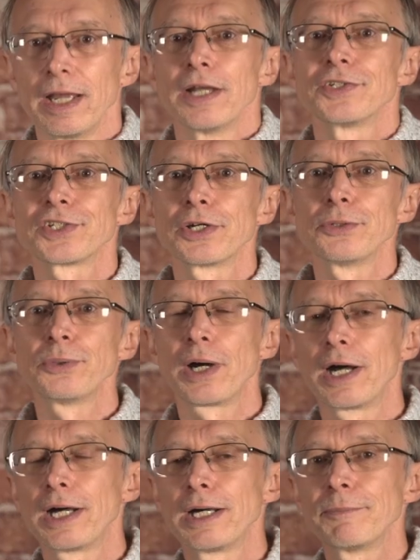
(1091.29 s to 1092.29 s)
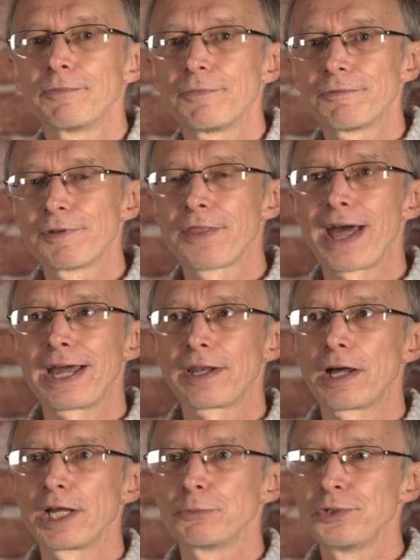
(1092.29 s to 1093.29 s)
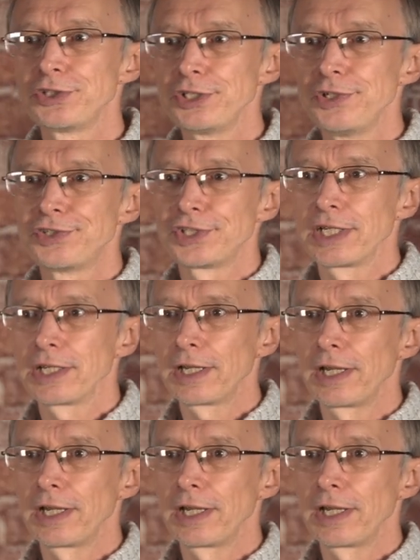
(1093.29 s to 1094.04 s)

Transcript: So for that I was using